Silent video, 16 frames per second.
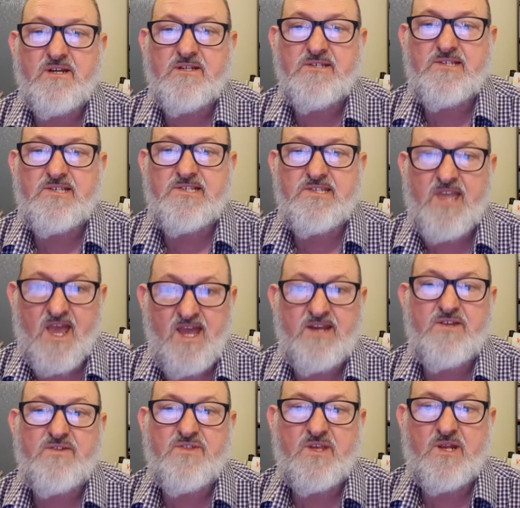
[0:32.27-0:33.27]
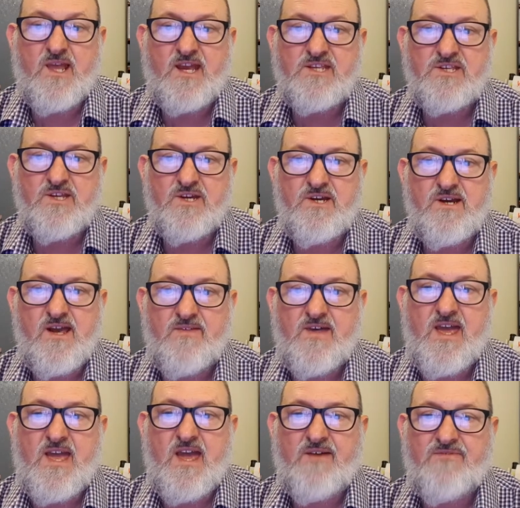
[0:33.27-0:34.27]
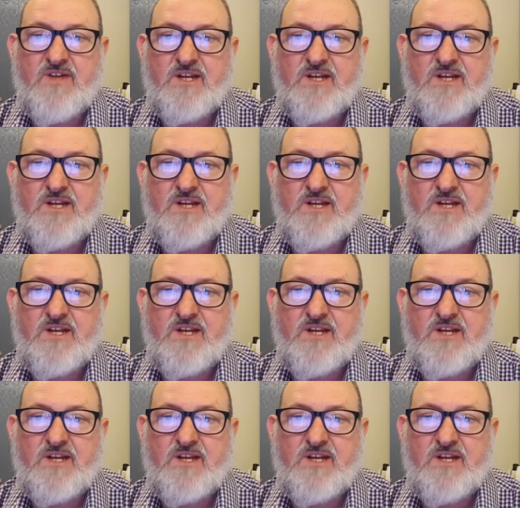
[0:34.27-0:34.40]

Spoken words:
stand at the lectern and they have